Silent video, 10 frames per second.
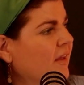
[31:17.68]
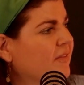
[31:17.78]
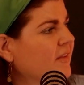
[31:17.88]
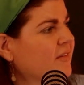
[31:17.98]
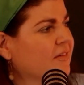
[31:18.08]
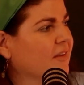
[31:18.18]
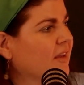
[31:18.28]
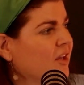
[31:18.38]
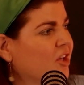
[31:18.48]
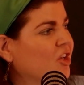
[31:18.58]
And this is a
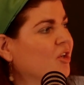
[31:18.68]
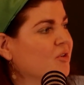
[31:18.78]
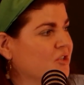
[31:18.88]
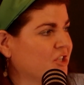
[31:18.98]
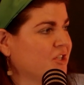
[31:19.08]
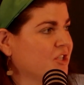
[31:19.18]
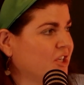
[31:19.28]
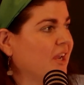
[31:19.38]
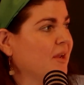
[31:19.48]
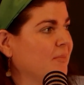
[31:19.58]
huge
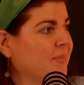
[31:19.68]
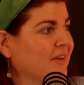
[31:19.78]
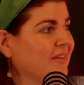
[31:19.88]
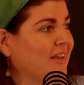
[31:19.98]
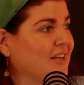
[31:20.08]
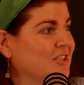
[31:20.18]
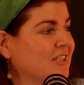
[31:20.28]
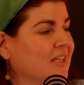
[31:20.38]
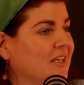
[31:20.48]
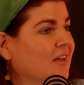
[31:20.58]
shame because
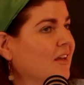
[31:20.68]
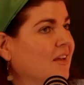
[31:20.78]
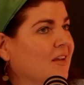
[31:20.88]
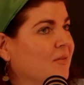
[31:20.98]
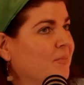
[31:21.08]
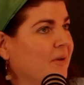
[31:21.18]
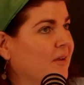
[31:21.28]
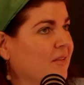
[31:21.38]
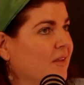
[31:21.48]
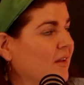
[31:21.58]
actually
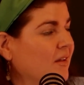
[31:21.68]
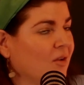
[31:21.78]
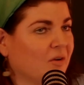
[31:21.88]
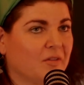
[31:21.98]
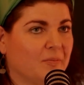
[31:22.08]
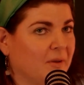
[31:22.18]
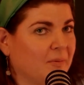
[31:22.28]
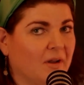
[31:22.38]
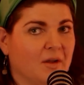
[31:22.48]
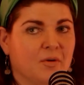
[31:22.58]
a lot of the
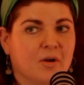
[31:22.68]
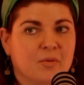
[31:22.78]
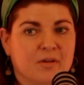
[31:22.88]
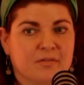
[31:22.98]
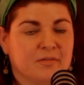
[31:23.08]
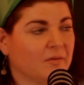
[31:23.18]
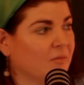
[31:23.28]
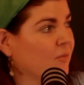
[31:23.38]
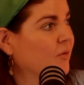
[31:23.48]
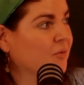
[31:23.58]
people I work with
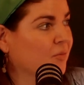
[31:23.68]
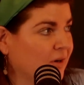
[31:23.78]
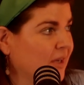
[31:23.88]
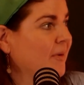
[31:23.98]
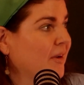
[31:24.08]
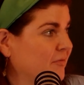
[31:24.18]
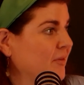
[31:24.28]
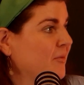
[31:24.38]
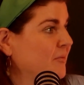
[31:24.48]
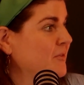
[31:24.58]
would really
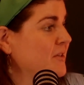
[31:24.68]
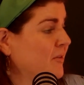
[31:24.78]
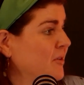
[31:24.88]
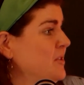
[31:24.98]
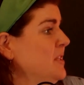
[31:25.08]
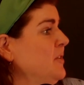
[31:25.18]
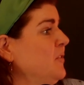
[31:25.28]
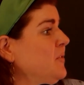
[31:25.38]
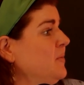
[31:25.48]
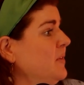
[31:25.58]
benefit from
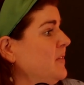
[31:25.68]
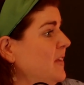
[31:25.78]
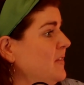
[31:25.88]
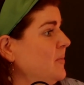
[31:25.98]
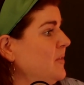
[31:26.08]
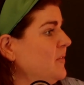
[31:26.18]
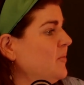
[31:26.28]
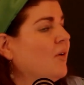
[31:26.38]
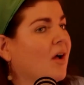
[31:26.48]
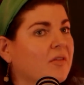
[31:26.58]
continuous assessment
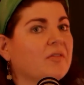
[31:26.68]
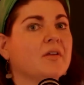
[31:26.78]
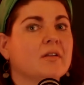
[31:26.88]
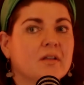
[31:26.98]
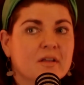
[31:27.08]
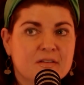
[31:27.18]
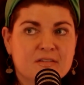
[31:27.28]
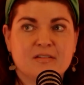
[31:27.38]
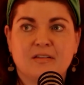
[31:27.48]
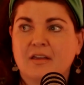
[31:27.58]
rather than
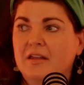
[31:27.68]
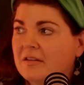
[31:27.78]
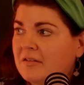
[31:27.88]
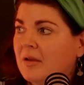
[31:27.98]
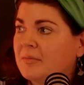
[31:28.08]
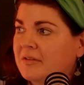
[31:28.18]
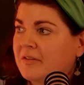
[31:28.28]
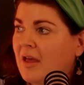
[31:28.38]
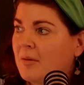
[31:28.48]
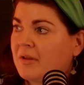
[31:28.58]
sitting in a timed
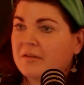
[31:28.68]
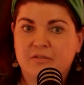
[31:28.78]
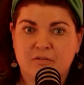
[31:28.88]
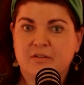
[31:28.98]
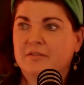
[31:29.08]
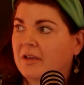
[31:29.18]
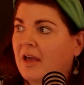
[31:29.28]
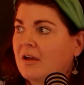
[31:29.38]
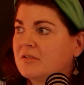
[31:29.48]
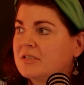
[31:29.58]
exam and stressing
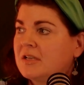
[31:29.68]
out.